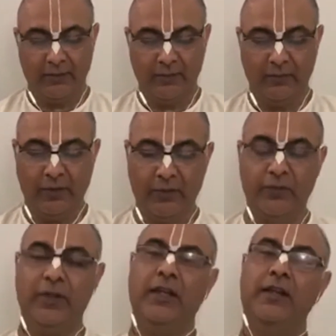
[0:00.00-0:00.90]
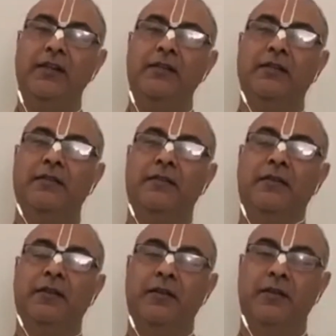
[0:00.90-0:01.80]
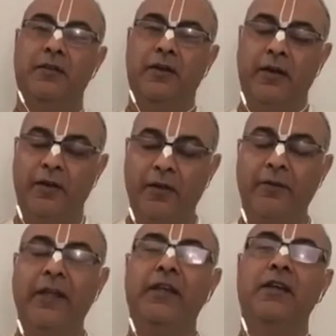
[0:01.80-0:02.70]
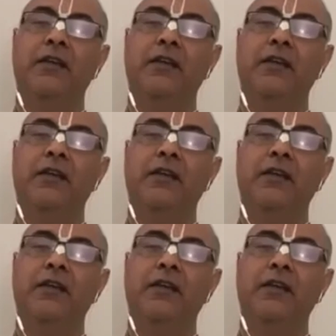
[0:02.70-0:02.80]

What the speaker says: where we can awaken